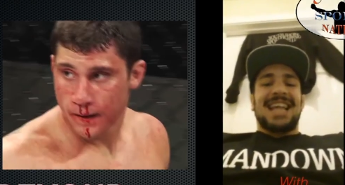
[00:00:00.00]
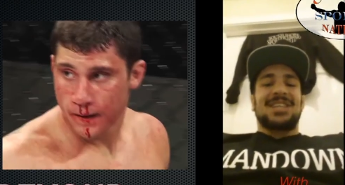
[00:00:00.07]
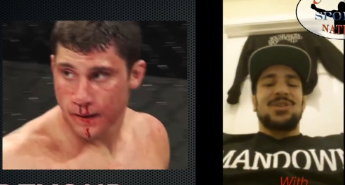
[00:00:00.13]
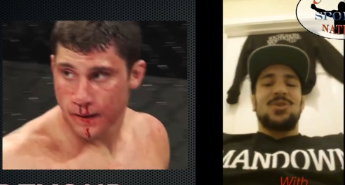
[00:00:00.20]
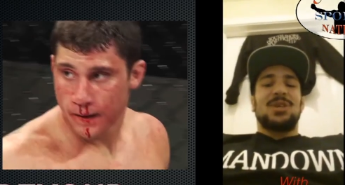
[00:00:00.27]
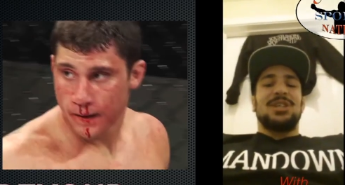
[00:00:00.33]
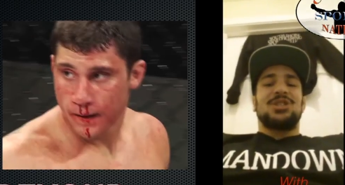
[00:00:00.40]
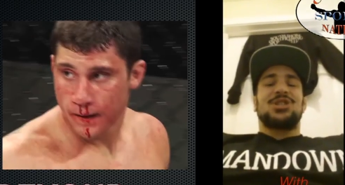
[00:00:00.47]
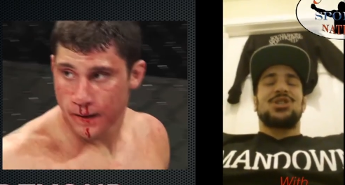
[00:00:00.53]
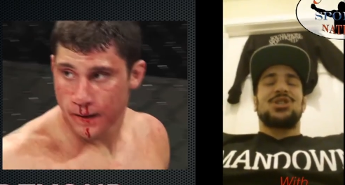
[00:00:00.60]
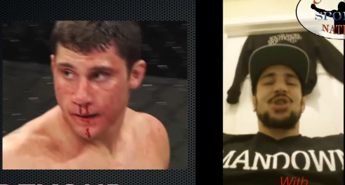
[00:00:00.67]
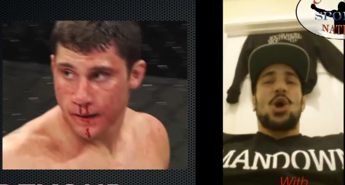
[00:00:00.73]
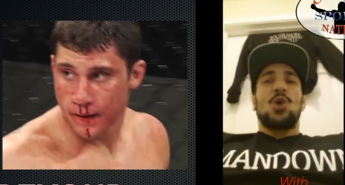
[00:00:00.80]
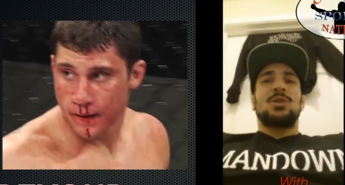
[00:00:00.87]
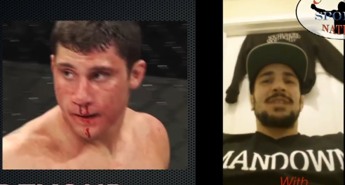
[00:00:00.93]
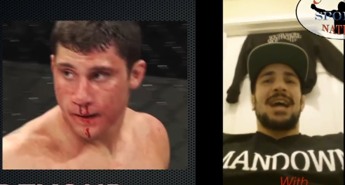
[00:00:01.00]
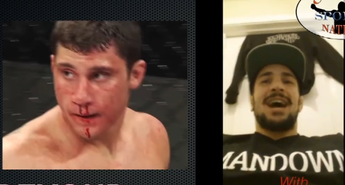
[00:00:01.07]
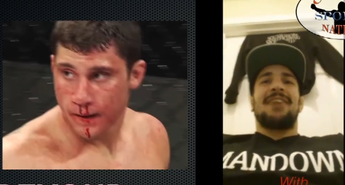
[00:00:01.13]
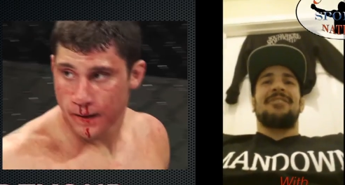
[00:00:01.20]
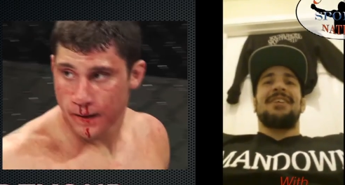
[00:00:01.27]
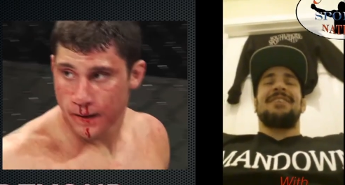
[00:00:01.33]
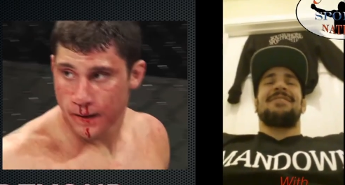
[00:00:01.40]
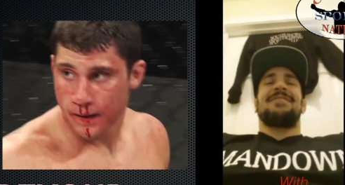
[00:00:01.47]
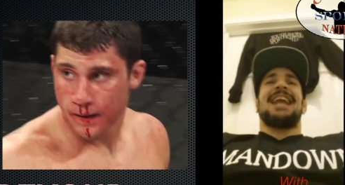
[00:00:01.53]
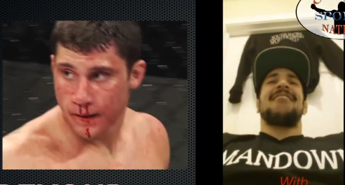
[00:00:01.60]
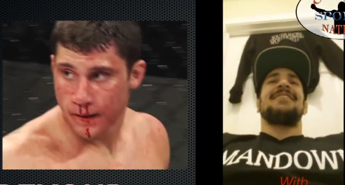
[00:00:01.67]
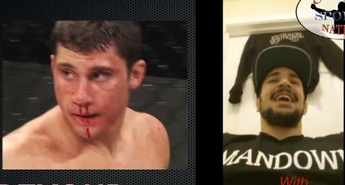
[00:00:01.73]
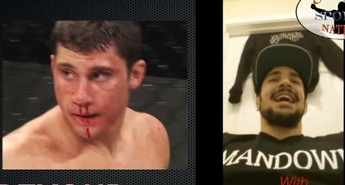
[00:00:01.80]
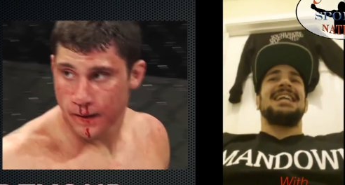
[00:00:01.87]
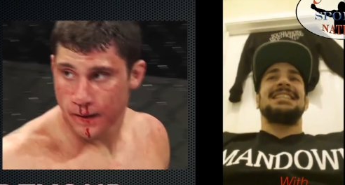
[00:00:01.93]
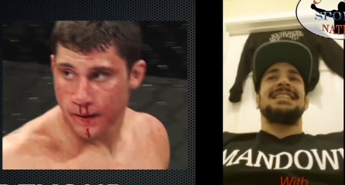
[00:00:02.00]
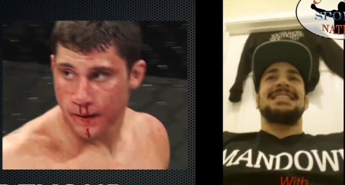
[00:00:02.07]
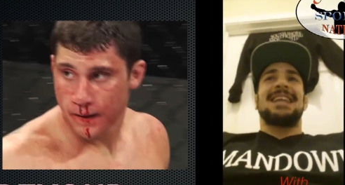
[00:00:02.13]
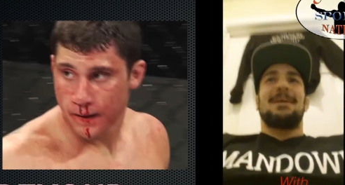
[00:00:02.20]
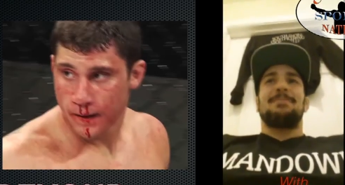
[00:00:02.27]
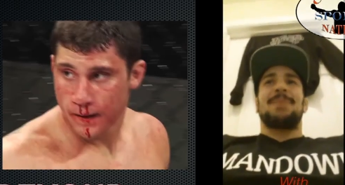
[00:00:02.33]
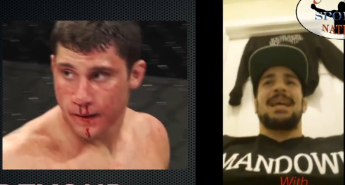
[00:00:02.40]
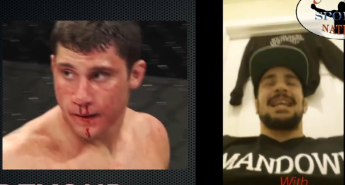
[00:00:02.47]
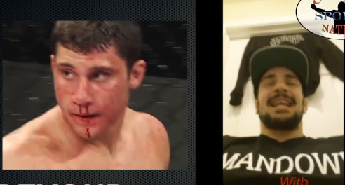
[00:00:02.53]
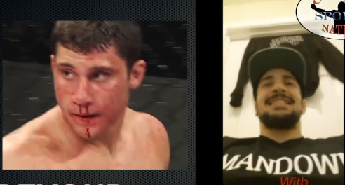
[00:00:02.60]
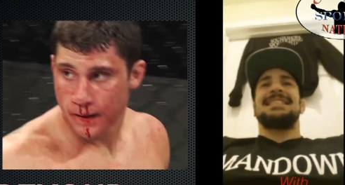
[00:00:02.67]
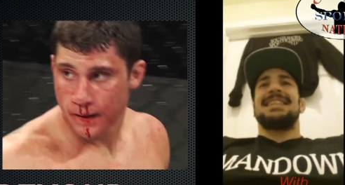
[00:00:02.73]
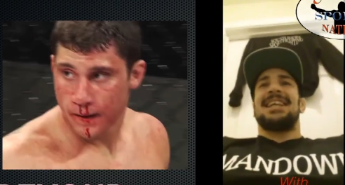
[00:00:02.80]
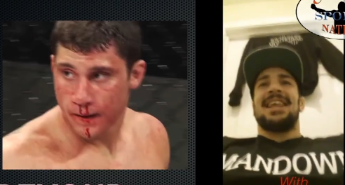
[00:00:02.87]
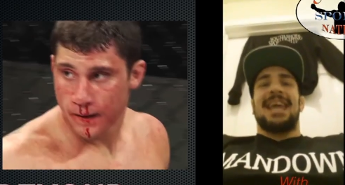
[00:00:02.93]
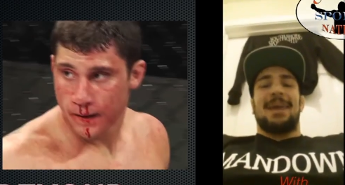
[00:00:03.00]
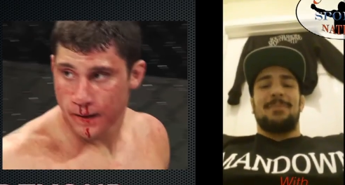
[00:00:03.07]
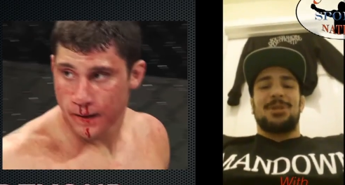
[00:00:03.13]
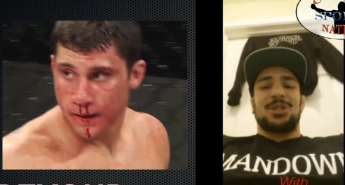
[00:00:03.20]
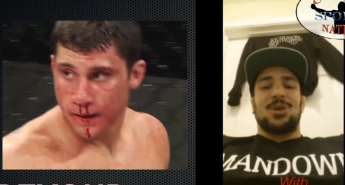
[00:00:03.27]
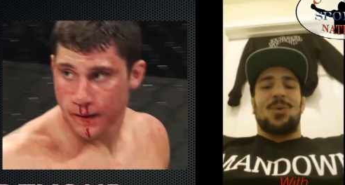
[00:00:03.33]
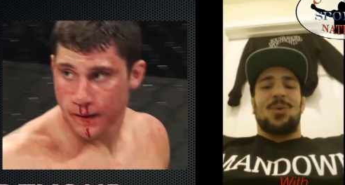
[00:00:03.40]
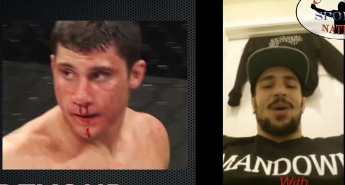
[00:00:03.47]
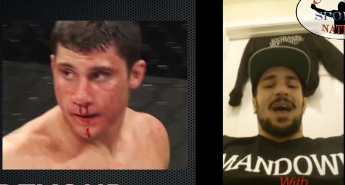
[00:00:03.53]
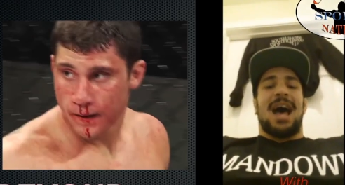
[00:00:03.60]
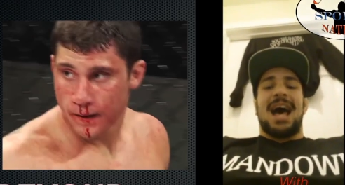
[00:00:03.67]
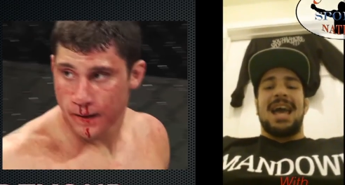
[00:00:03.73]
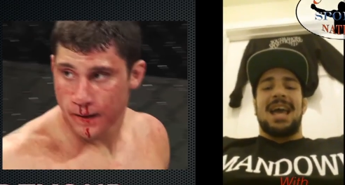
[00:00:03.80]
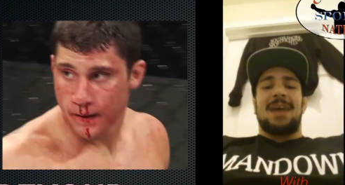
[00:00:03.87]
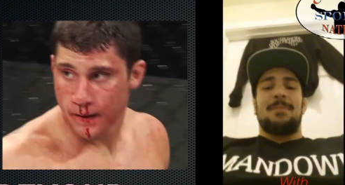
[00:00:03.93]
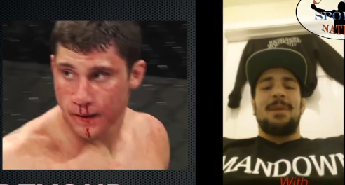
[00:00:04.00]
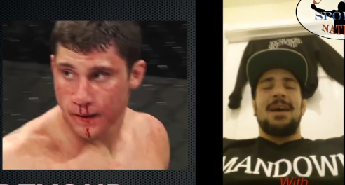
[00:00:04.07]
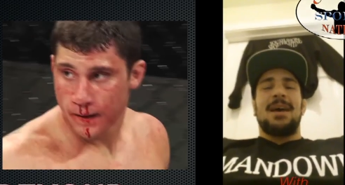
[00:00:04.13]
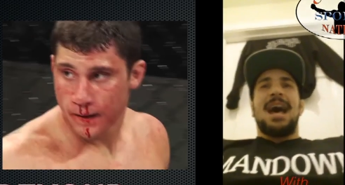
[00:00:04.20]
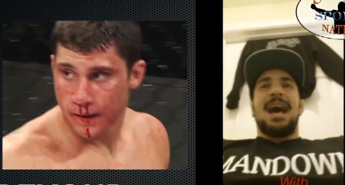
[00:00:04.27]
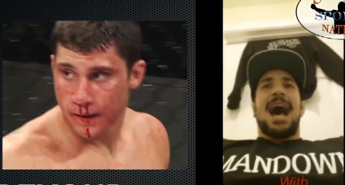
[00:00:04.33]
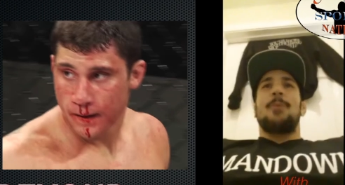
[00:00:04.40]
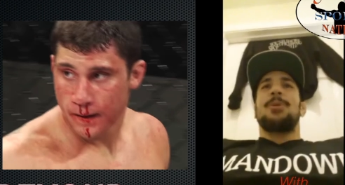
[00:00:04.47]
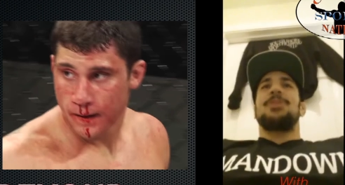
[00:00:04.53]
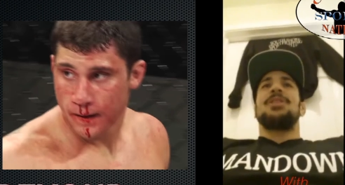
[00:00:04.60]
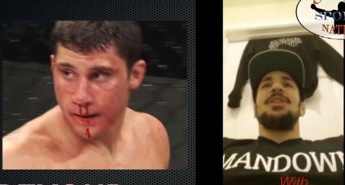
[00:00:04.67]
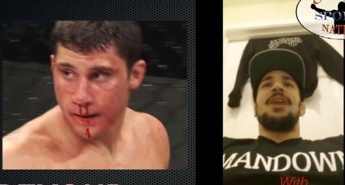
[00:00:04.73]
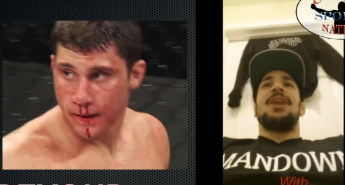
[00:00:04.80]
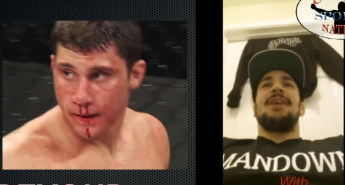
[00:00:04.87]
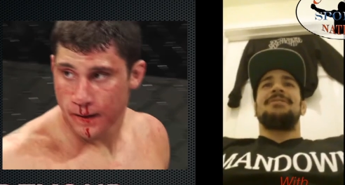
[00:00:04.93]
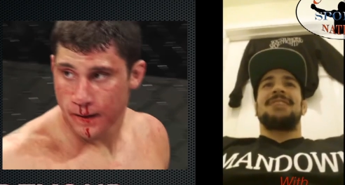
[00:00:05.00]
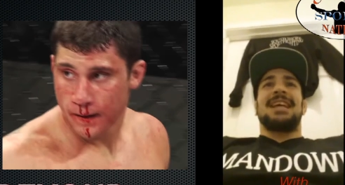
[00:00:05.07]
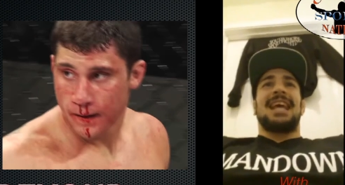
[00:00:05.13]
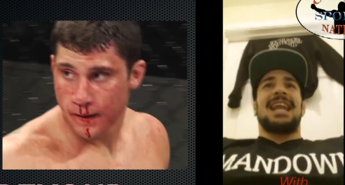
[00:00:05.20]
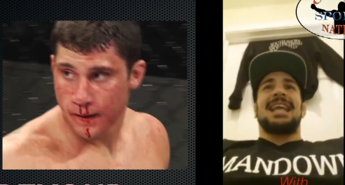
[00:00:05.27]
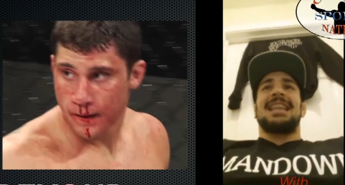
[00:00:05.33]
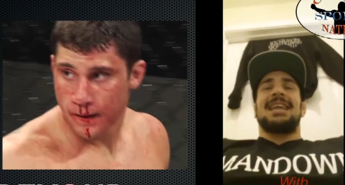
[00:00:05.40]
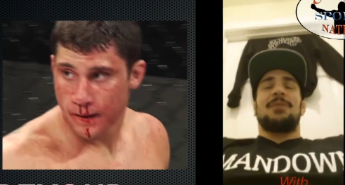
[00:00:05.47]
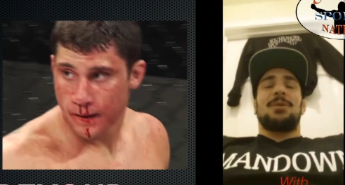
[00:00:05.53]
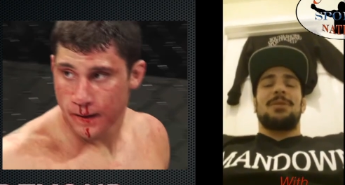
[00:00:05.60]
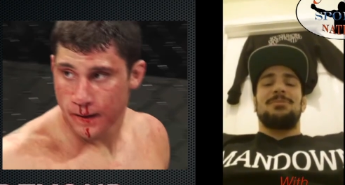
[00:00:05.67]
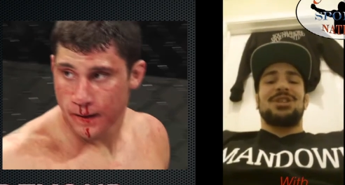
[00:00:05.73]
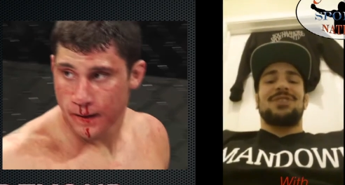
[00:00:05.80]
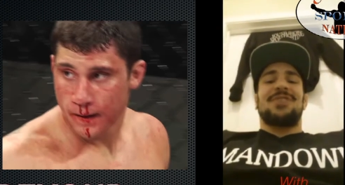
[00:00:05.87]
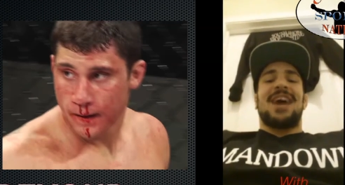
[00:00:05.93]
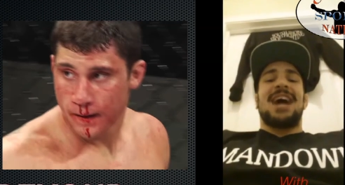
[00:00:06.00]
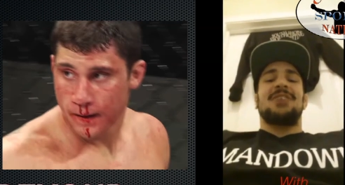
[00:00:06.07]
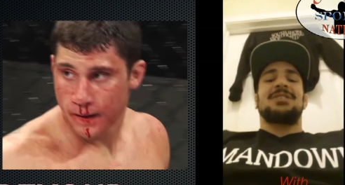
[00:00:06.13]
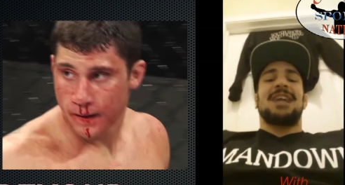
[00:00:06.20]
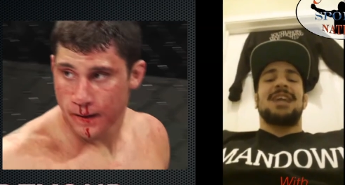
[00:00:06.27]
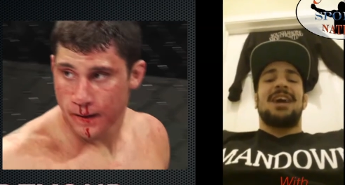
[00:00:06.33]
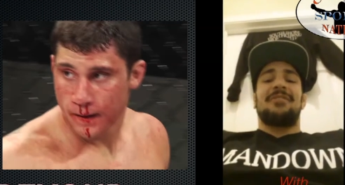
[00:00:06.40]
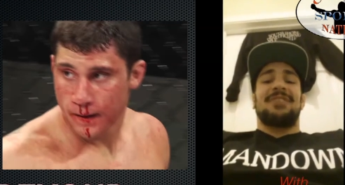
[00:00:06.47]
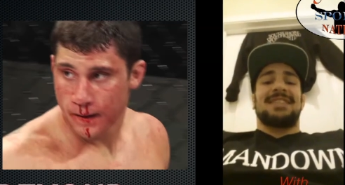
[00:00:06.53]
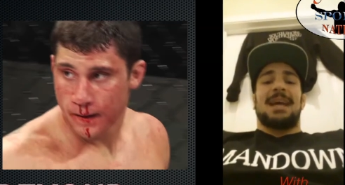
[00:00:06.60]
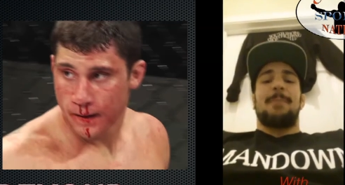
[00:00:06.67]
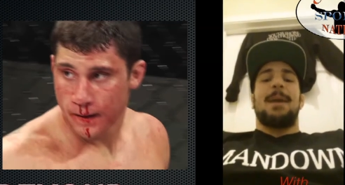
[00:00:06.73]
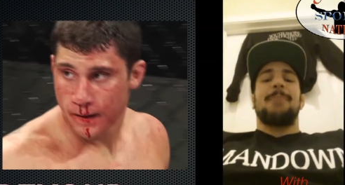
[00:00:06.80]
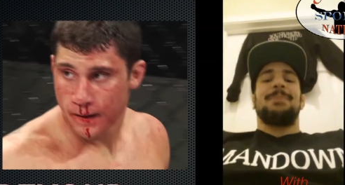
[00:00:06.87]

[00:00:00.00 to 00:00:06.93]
Speaker 1: That dude is so tough. If it ever ends up that he's still amateur while I am, I would love to get in there with him just for how tough he is. I